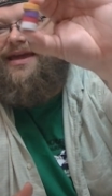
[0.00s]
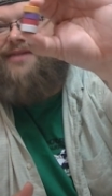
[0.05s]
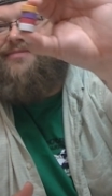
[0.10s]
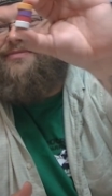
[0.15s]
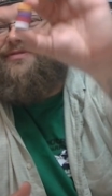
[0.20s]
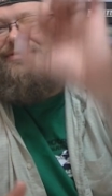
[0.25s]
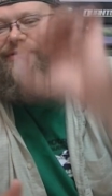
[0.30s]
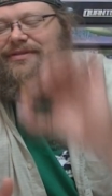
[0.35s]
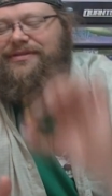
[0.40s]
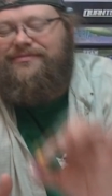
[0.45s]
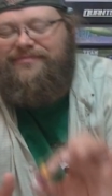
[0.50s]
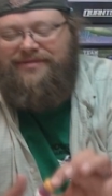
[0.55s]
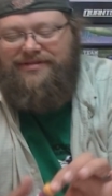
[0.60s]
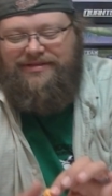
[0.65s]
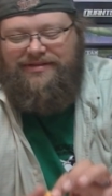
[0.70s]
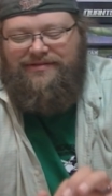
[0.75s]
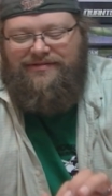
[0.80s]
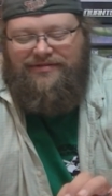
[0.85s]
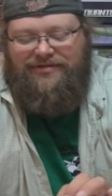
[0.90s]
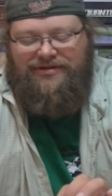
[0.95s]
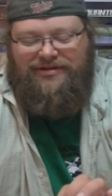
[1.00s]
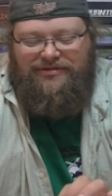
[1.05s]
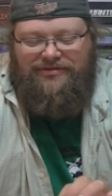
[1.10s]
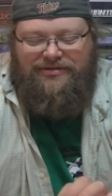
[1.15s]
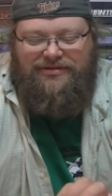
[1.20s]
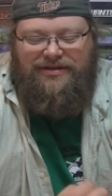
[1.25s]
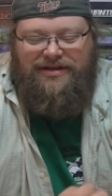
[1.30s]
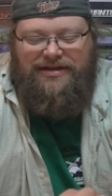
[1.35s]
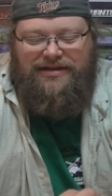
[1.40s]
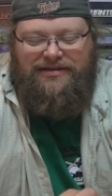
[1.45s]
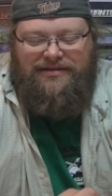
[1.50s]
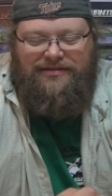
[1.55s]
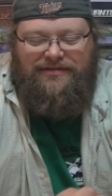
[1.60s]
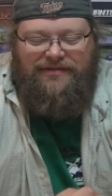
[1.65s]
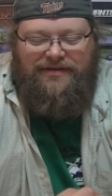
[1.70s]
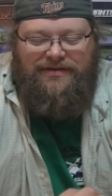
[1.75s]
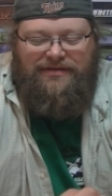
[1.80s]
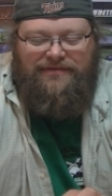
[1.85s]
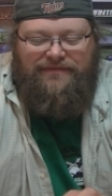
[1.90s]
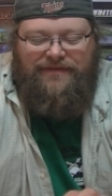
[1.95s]
game is gonna, what these are going to look like in the
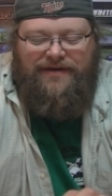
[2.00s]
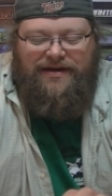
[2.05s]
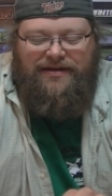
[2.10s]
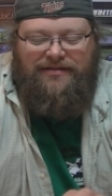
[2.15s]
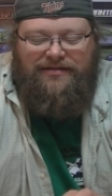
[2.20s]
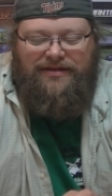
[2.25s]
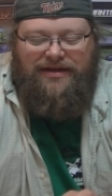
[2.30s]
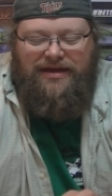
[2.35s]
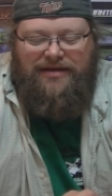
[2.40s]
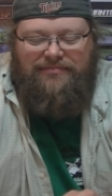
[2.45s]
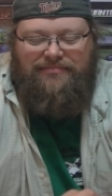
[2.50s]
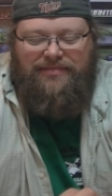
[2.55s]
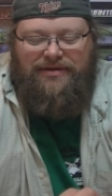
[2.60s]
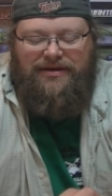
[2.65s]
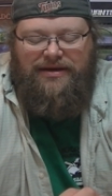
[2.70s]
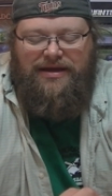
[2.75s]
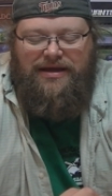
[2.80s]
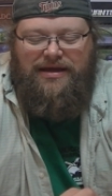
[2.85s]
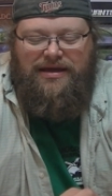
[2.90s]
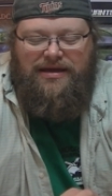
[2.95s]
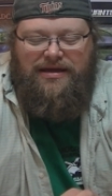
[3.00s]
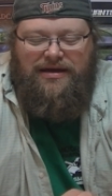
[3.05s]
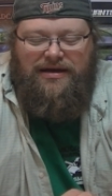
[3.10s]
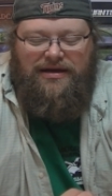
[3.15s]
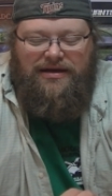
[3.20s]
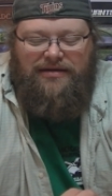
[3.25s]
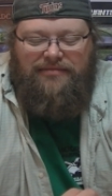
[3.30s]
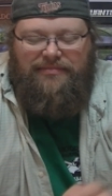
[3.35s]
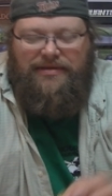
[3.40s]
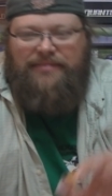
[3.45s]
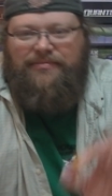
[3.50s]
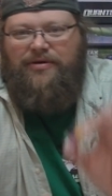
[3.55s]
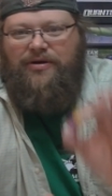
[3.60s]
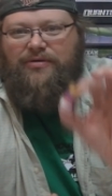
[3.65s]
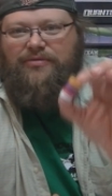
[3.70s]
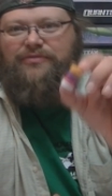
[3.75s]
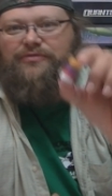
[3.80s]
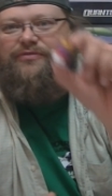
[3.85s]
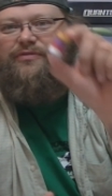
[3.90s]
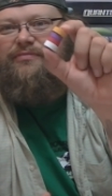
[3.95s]
in the final game, but um, I'm
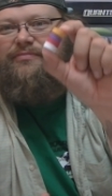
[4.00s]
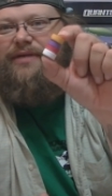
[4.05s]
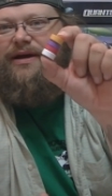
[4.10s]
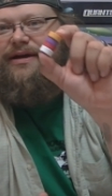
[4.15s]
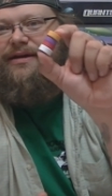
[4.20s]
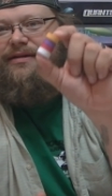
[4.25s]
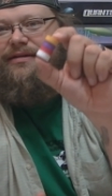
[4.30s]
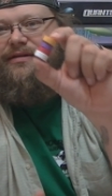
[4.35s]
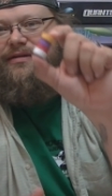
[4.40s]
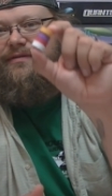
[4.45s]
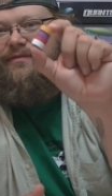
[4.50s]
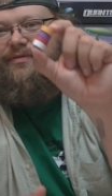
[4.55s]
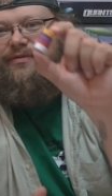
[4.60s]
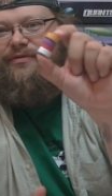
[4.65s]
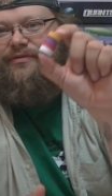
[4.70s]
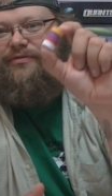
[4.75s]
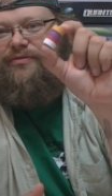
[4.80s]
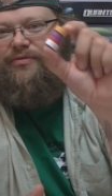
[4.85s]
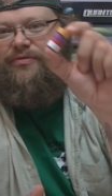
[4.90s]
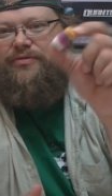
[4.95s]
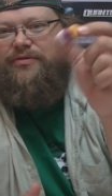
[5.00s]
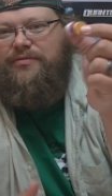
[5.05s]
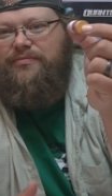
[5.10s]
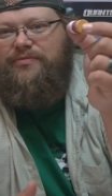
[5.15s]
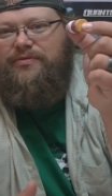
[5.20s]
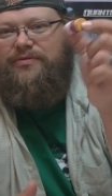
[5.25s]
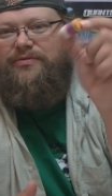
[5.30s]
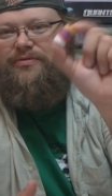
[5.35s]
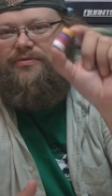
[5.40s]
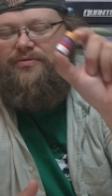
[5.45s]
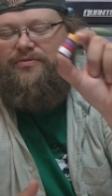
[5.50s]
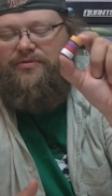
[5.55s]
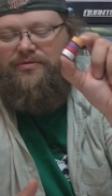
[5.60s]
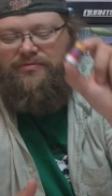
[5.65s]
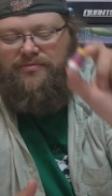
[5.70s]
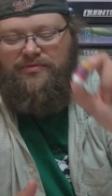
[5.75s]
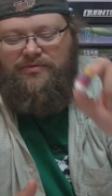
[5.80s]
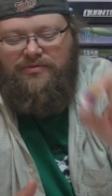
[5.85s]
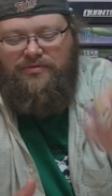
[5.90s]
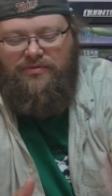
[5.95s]
always reminded of those horrible,
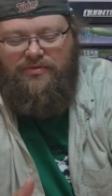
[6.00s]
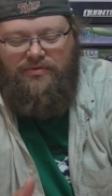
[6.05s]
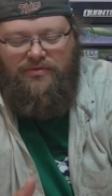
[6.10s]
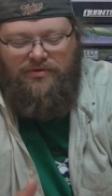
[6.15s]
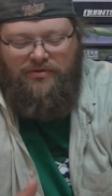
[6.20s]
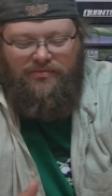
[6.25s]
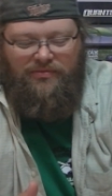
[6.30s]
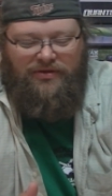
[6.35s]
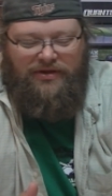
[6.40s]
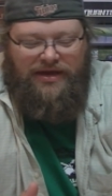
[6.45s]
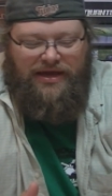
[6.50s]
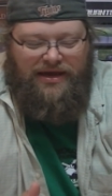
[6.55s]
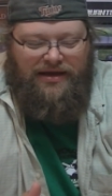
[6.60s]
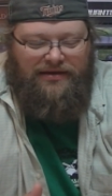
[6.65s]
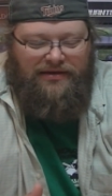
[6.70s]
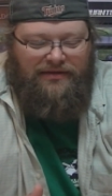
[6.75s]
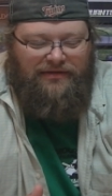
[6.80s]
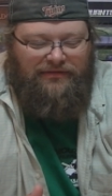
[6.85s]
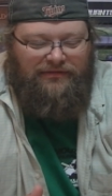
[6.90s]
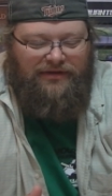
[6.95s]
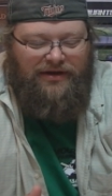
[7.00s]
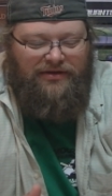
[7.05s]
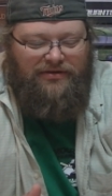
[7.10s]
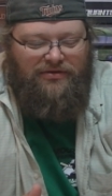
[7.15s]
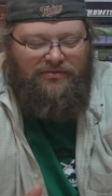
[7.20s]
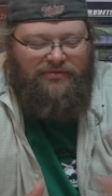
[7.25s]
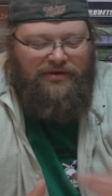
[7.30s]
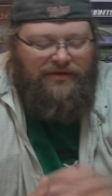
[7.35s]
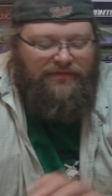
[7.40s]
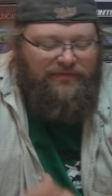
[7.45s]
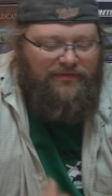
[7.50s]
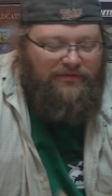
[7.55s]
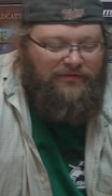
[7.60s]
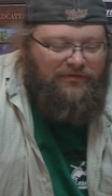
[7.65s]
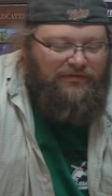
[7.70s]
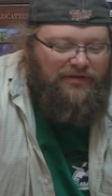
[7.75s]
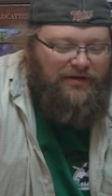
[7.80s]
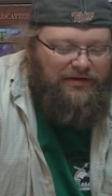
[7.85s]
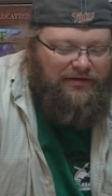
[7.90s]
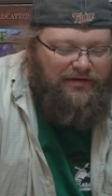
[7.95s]
horrible, horrible candies, Necco
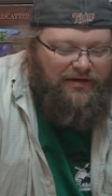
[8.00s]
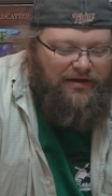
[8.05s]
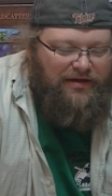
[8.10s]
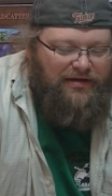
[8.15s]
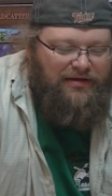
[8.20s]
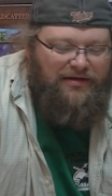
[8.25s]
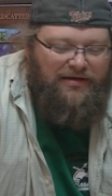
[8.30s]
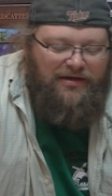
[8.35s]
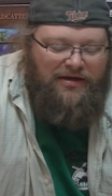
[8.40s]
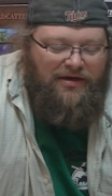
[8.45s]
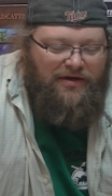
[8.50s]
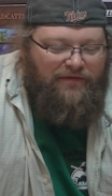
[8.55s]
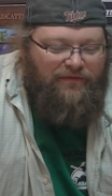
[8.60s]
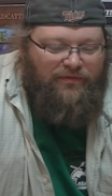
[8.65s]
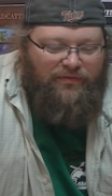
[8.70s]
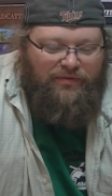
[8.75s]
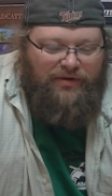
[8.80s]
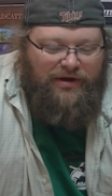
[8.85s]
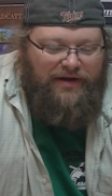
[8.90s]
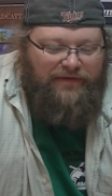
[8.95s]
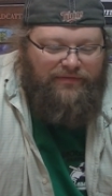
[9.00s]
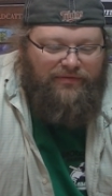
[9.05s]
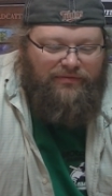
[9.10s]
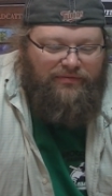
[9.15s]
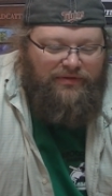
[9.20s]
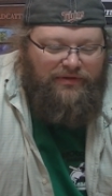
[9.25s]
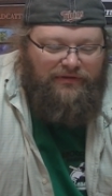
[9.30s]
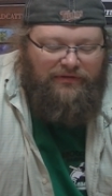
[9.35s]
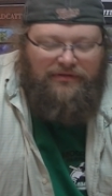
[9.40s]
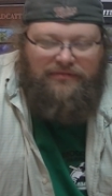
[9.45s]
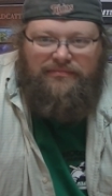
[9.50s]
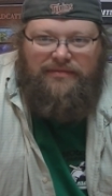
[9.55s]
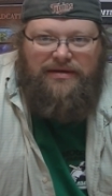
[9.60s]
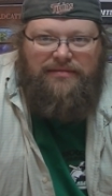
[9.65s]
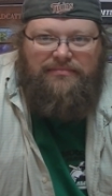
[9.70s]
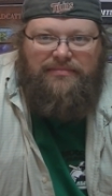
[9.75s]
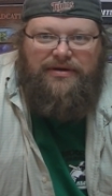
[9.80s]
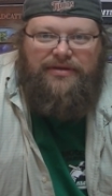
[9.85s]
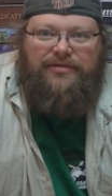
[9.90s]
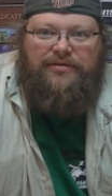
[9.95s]
wafers that. Uh, for whatever reason, my
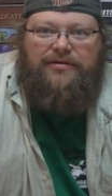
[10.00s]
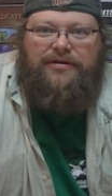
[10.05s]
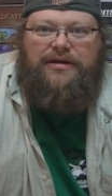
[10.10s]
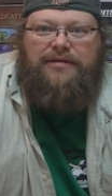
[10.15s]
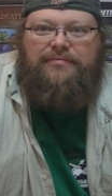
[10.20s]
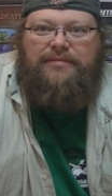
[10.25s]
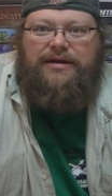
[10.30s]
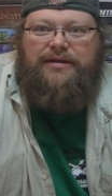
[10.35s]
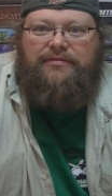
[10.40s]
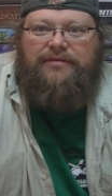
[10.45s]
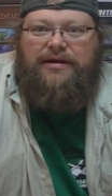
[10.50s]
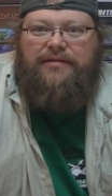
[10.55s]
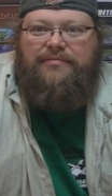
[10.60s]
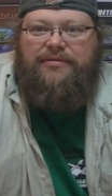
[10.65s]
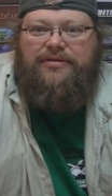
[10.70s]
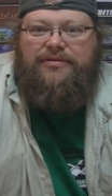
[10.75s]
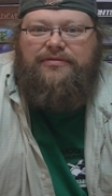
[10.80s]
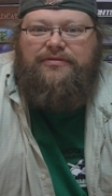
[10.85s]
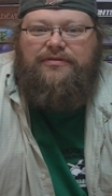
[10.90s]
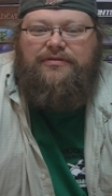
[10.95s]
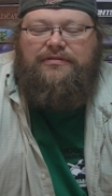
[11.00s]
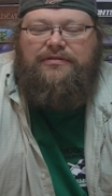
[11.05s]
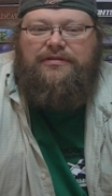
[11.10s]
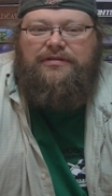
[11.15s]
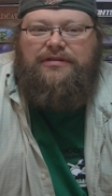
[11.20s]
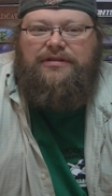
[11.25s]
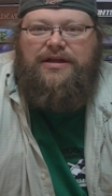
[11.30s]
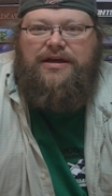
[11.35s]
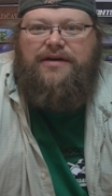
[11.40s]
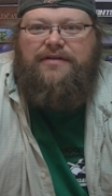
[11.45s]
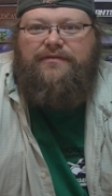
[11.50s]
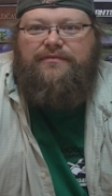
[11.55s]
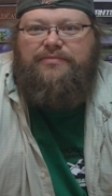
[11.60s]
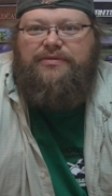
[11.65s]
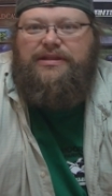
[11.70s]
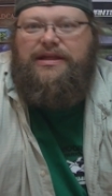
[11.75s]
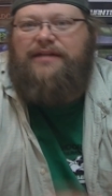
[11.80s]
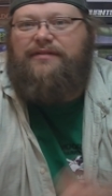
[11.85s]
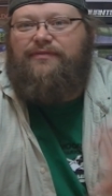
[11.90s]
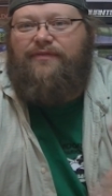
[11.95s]
mother and my grandmother just loved.
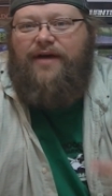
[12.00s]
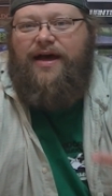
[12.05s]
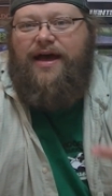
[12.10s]
But that's